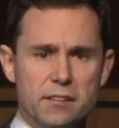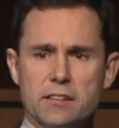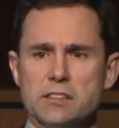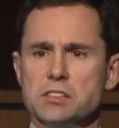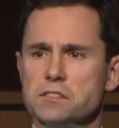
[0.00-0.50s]
think
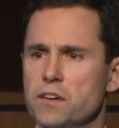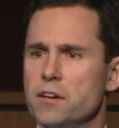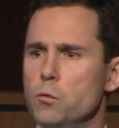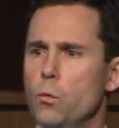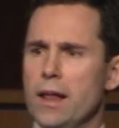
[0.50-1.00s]
this is
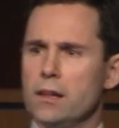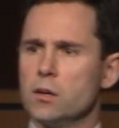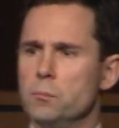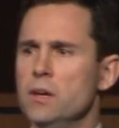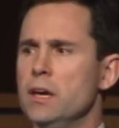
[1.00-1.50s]
very
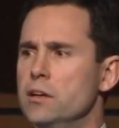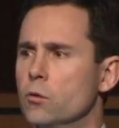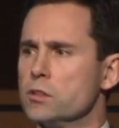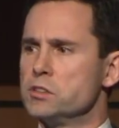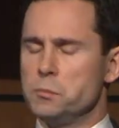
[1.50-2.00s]
welcome in
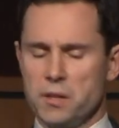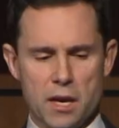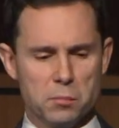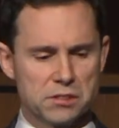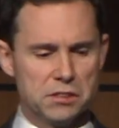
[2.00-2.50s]
order to be
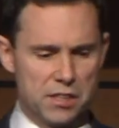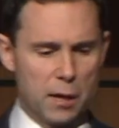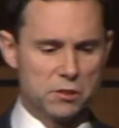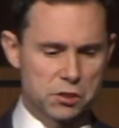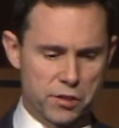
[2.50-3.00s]
able to
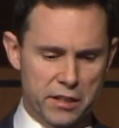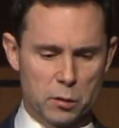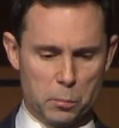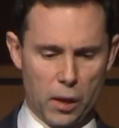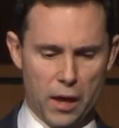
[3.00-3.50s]
demonstrate
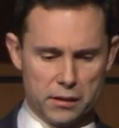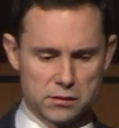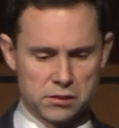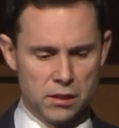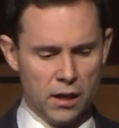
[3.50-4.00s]

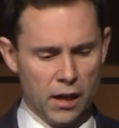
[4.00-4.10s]
compliance